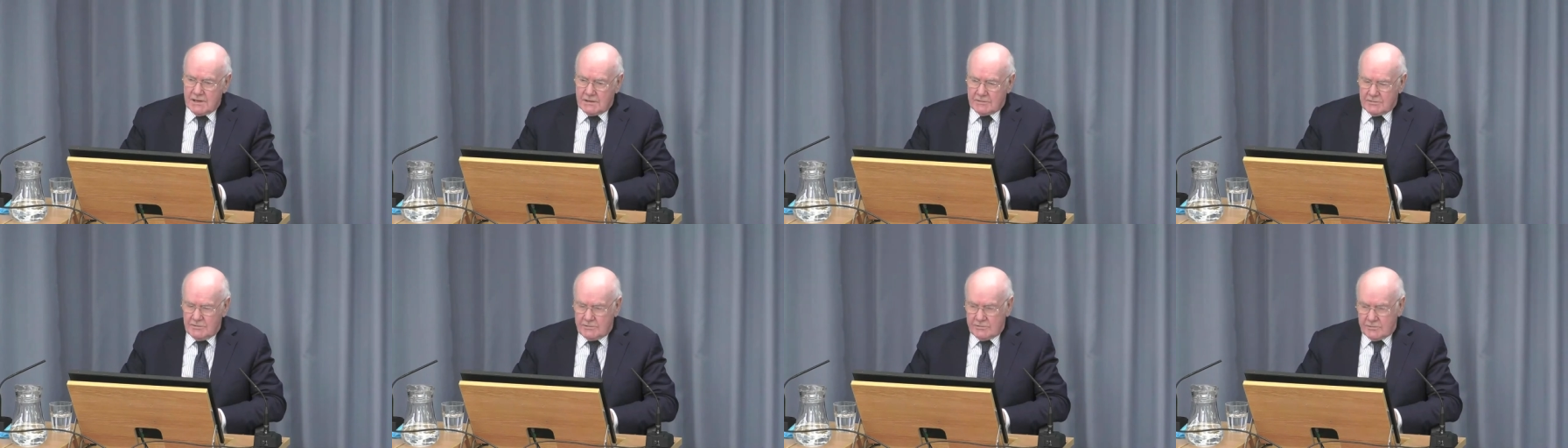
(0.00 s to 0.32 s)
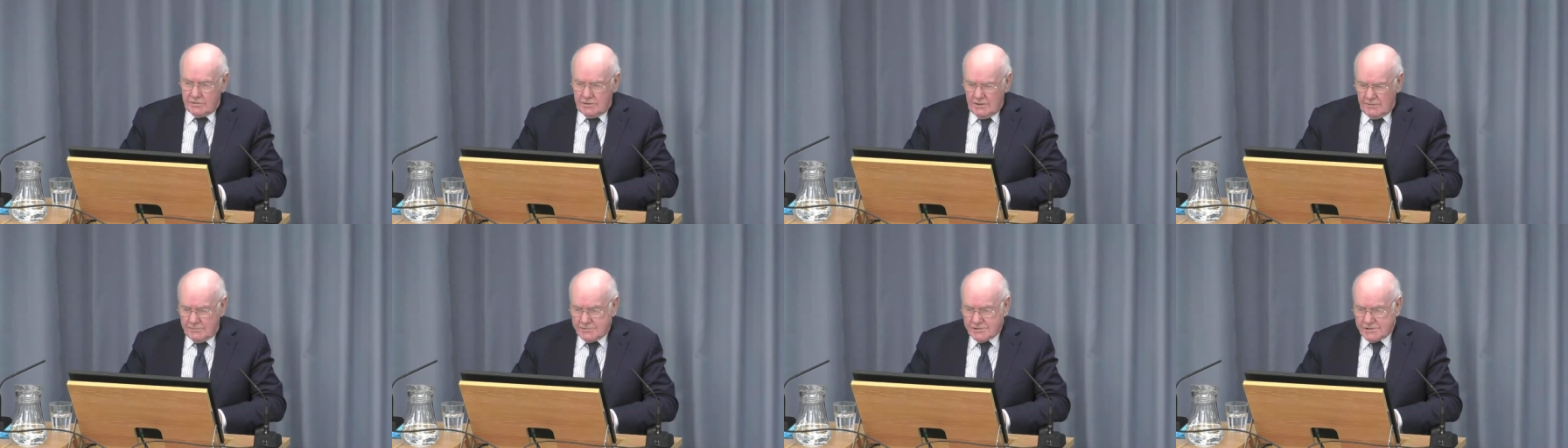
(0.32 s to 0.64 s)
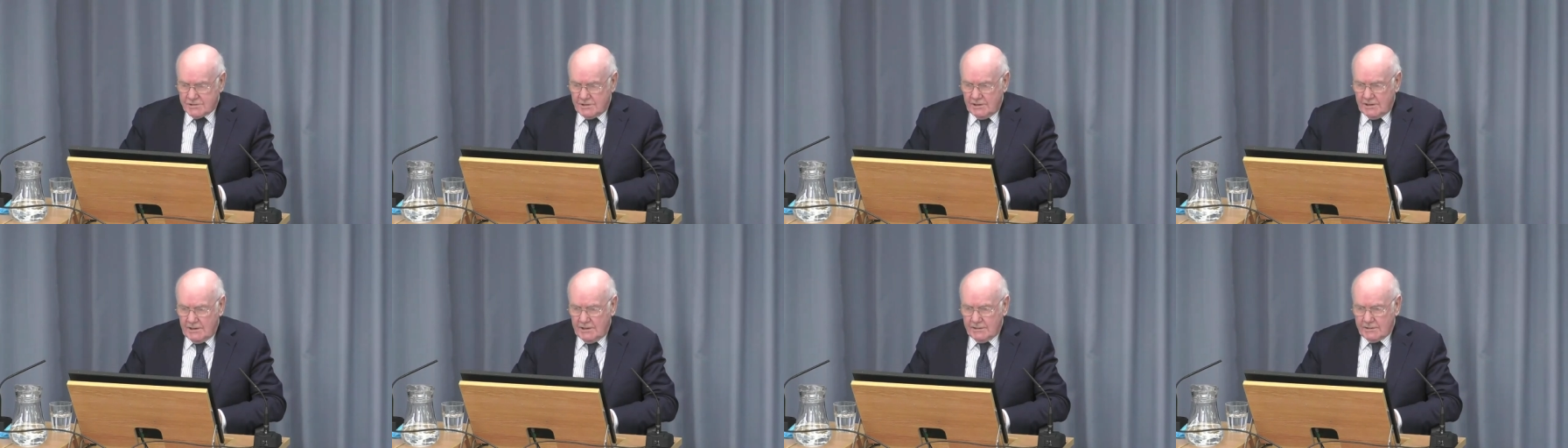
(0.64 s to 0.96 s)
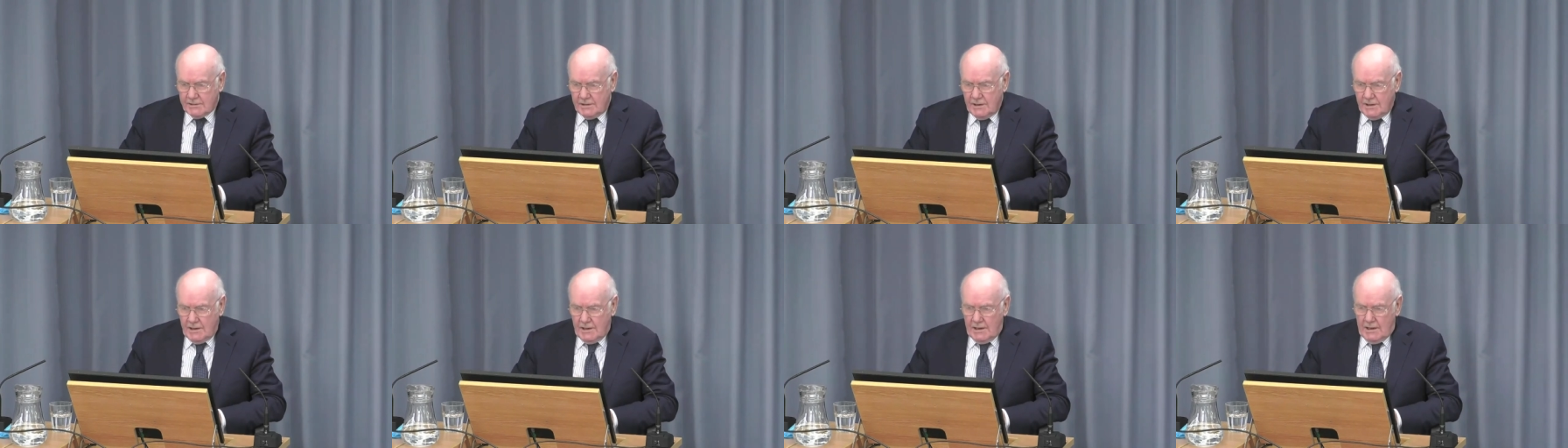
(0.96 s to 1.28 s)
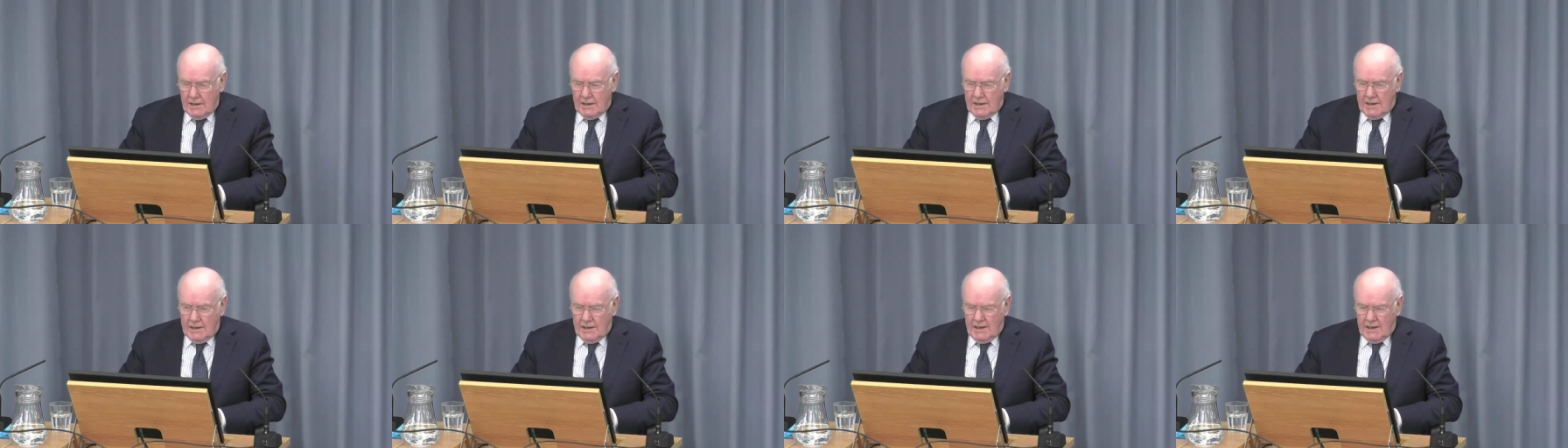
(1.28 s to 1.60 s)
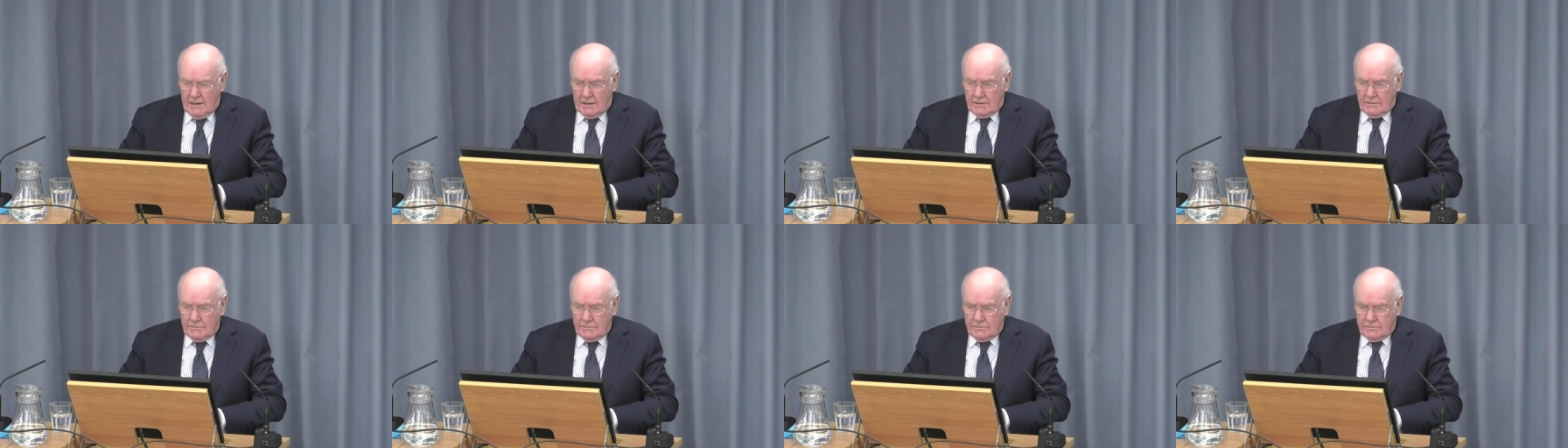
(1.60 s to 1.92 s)
Secretary of State.
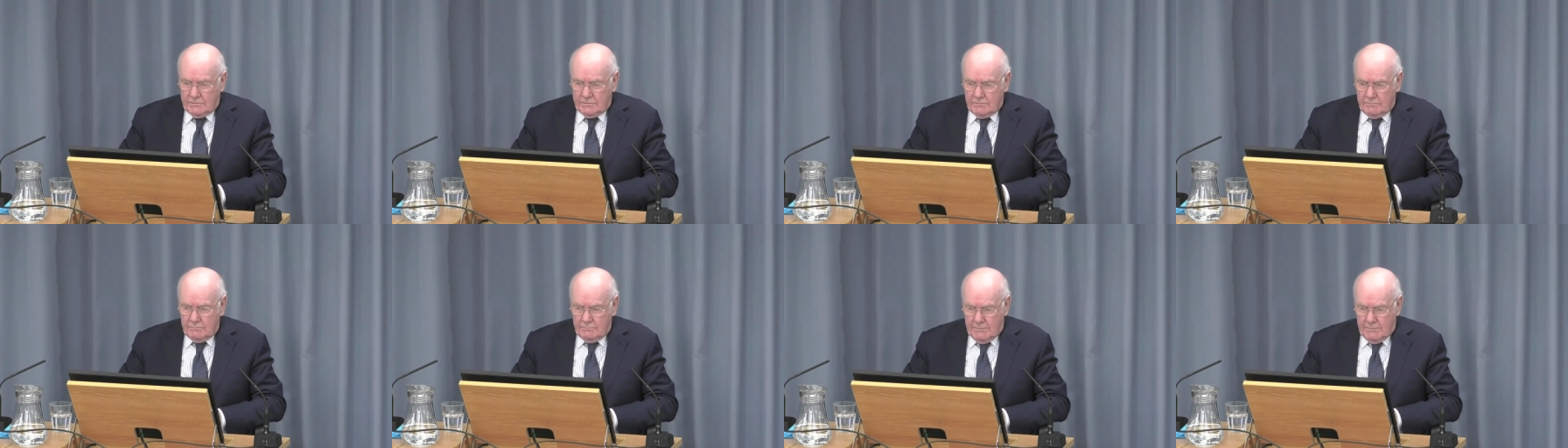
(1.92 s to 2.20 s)
And